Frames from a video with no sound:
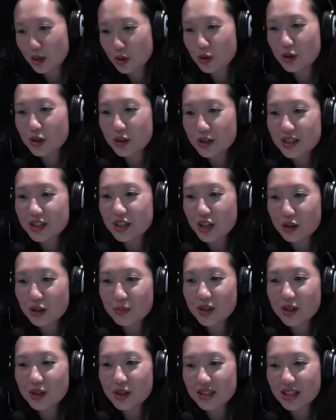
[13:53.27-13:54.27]
you're concerned
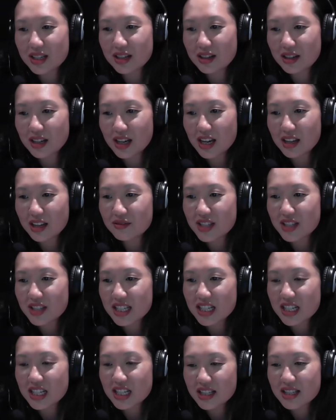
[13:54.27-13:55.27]
because they're kind of
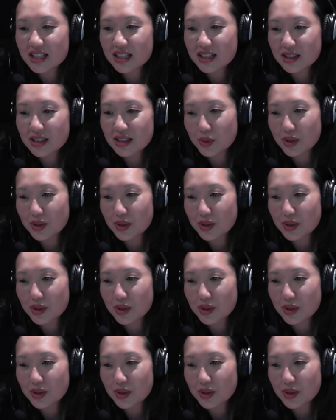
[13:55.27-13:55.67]
disconnected